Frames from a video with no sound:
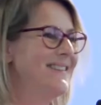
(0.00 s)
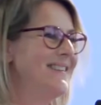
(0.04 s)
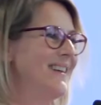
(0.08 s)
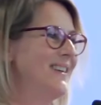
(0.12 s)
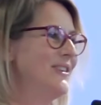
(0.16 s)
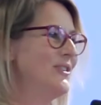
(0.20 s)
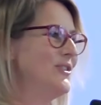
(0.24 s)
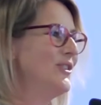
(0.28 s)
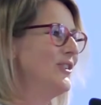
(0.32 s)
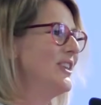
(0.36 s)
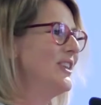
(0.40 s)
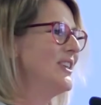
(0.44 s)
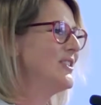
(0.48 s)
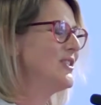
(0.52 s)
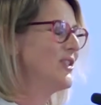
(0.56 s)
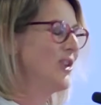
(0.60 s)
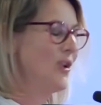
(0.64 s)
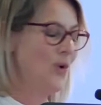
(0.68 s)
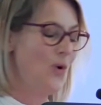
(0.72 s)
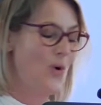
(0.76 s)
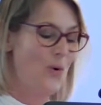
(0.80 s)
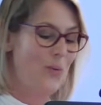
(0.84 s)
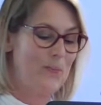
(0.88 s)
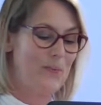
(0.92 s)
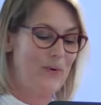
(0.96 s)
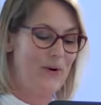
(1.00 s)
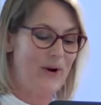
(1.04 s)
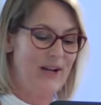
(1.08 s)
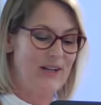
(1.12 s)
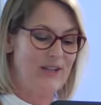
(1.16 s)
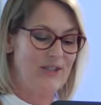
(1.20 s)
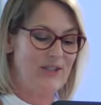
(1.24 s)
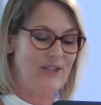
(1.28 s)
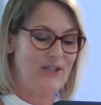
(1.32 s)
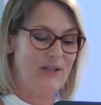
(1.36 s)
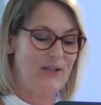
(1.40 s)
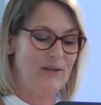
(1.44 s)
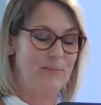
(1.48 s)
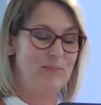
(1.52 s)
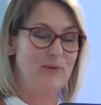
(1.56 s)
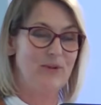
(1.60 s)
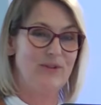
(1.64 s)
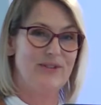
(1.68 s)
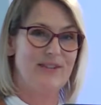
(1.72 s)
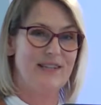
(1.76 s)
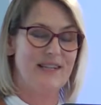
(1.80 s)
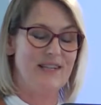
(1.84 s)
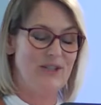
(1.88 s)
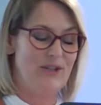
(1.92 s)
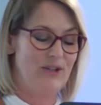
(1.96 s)
judicial cooperation
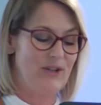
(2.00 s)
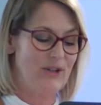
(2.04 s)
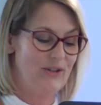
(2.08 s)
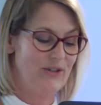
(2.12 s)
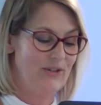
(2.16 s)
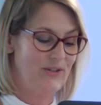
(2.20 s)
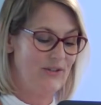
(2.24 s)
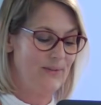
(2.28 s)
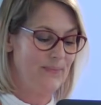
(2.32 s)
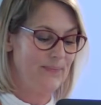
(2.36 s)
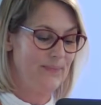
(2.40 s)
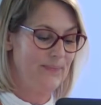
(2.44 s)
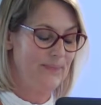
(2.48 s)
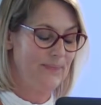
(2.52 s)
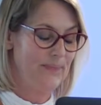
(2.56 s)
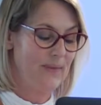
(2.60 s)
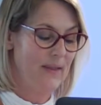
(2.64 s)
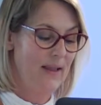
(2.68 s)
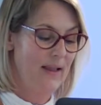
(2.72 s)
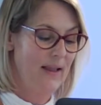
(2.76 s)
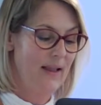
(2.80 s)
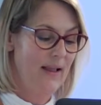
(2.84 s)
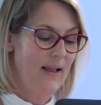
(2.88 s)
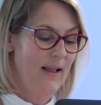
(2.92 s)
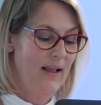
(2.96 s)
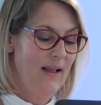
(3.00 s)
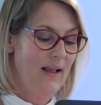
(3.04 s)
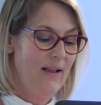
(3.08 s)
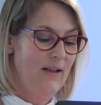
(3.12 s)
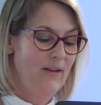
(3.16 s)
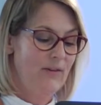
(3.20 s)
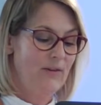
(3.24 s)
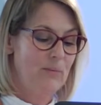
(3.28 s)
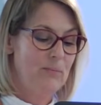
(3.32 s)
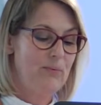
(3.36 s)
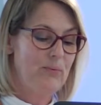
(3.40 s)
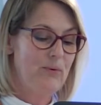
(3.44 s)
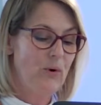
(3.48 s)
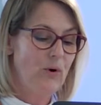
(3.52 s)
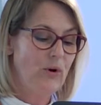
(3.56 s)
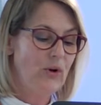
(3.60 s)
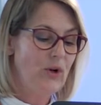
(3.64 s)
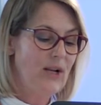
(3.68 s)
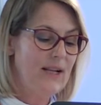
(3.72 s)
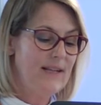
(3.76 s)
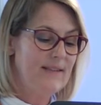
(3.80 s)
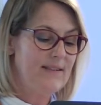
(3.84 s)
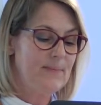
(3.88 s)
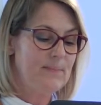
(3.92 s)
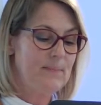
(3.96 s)
procedures. So
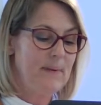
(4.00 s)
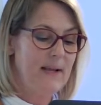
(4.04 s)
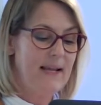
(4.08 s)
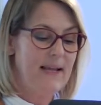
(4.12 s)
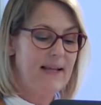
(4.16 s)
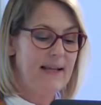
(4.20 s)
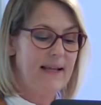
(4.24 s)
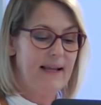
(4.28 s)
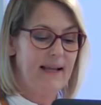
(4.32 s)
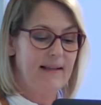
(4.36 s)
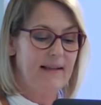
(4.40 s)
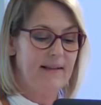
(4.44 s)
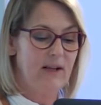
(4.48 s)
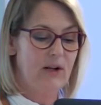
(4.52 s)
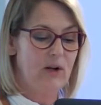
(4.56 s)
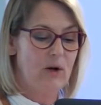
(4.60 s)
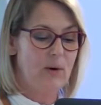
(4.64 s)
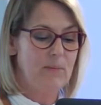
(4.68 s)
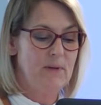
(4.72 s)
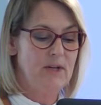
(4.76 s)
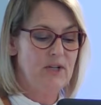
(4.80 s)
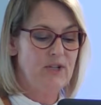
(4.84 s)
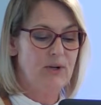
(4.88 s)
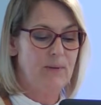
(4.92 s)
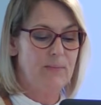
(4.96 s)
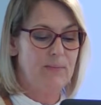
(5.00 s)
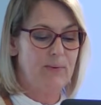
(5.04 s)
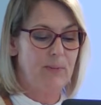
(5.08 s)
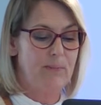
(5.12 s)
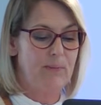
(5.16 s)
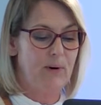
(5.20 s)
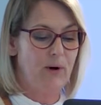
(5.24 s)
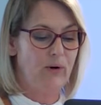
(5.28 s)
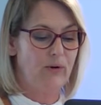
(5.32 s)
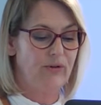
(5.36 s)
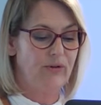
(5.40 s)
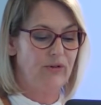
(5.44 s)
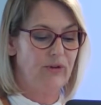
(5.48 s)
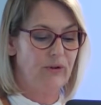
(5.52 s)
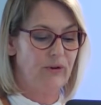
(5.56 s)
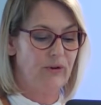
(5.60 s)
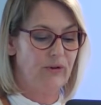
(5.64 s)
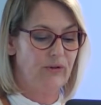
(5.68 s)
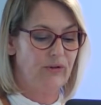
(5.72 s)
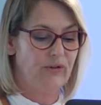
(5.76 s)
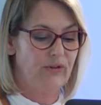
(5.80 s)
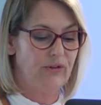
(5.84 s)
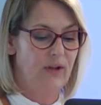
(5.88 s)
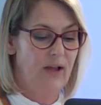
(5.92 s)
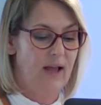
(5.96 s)
broadly speaking, the Commission
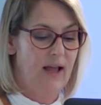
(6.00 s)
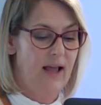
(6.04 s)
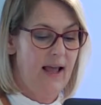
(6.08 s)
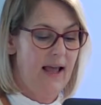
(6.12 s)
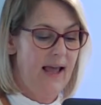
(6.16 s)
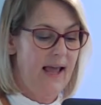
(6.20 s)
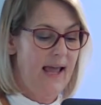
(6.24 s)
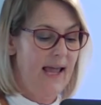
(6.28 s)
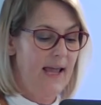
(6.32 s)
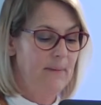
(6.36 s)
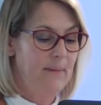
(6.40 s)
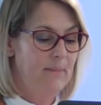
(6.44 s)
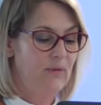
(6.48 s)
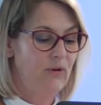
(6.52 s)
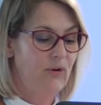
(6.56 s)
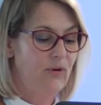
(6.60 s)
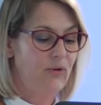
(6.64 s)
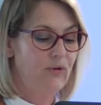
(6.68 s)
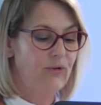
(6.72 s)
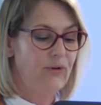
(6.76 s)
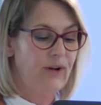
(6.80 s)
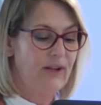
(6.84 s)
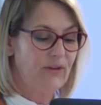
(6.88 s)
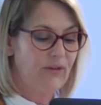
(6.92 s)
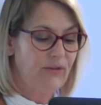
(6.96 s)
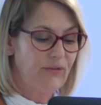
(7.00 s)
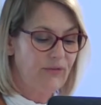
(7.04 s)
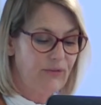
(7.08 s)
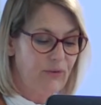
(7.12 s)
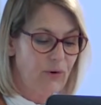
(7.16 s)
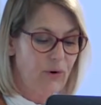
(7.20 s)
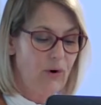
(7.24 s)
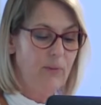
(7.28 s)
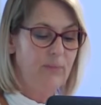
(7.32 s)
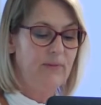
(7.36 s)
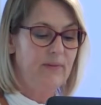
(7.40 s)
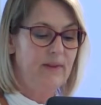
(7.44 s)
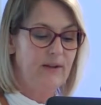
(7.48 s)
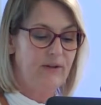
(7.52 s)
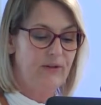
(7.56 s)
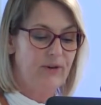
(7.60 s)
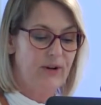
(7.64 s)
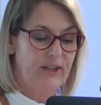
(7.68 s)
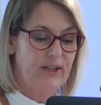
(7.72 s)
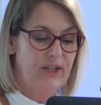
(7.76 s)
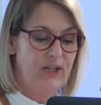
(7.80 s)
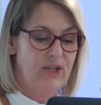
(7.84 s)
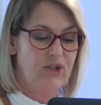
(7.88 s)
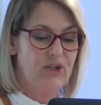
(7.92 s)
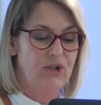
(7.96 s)
proposals aim to transform the
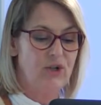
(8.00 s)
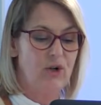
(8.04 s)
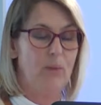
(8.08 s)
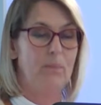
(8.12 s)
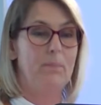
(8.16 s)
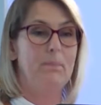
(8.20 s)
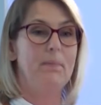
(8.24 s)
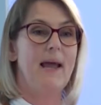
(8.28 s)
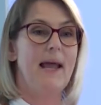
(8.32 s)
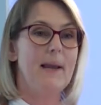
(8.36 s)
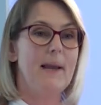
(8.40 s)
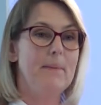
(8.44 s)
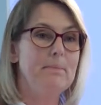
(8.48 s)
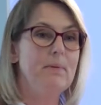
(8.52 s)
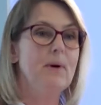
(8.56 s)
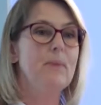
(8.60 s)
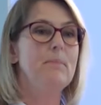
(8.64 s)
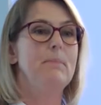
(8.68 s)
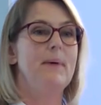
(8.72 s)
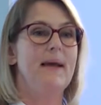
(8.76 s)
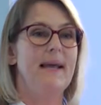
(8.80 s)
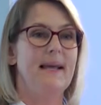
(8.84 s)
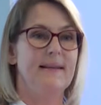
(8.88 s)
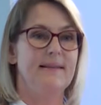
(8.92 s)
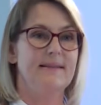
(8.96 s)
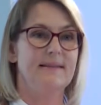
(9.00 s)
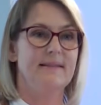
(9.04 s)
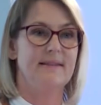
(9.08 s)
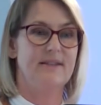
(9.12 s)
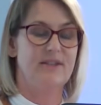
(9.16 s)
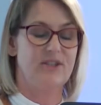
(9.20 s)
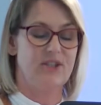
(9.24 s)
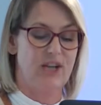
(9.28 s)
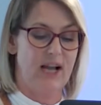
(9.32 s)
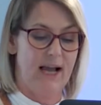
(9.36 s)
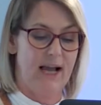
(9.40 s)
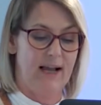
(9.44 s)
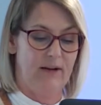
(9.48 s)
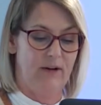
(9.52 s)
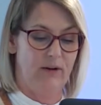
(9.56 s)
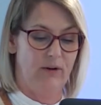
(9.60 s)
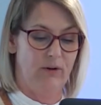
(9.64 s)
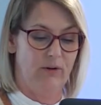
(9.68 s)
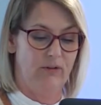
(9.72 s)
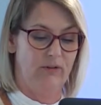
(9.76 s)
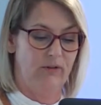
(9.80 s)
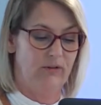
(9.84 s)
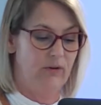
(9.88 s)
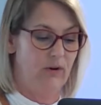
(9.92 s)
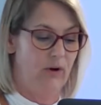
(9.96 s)
traditional paper-based
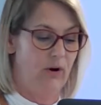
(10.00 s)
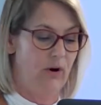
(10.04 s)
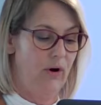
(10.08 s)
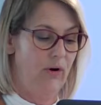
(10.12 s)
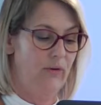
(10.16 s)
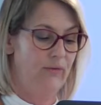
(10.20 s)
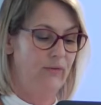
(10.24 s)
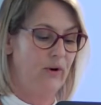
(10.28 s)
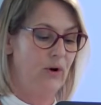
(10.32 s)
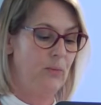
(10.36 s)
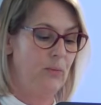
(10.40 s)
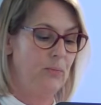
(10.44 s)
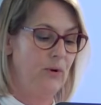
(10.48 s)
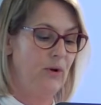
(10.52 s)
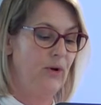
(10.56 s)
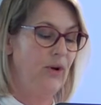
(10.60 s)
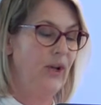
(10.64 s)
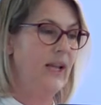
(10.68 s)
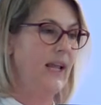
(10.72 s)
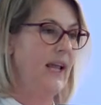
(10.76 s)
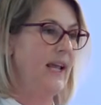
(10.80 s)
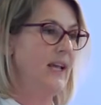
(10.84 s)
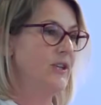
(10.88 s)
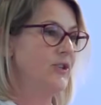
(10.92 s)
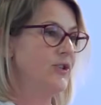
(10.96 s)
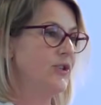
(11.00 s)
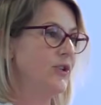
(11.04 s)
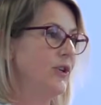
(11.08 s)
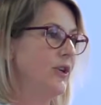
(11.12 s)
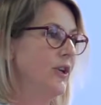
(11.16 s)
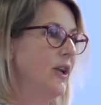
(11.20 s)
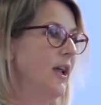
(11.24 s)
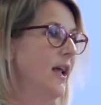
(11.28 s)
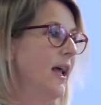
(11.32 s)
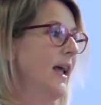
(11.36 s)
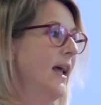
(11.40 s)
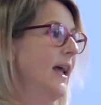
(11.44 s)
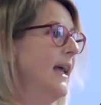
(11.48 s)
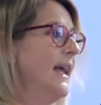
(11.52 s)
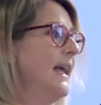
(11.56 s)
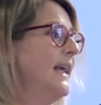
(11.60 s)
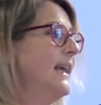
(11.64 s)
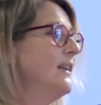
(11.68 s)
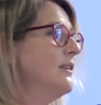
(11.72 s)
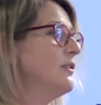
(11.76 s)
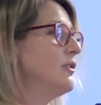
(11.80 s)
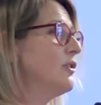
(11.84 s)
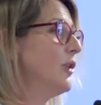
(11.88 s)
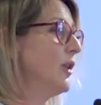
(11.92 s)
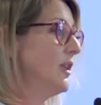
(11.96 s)
channels of communication
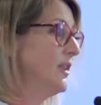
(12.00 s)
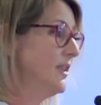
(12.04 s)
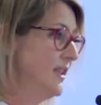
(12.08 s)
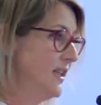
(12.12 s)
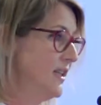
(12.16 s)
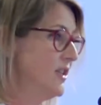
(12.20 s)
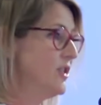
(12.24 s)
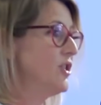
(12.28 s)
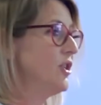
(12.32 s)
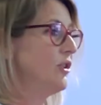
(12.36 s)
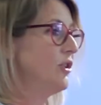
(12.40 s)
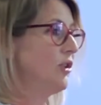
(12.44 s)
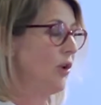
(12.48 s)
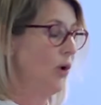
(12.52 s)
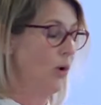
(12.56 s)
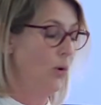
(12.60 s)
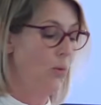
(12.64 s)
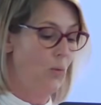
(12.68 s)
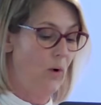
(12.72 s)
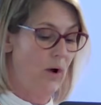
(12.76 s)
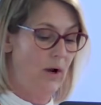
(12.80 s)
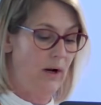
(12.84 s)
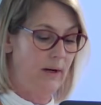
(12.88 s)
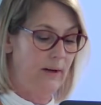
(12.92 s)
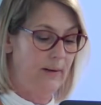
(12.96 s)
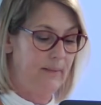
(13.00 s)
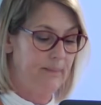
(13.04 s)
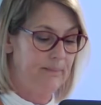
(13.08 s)
into a digital one.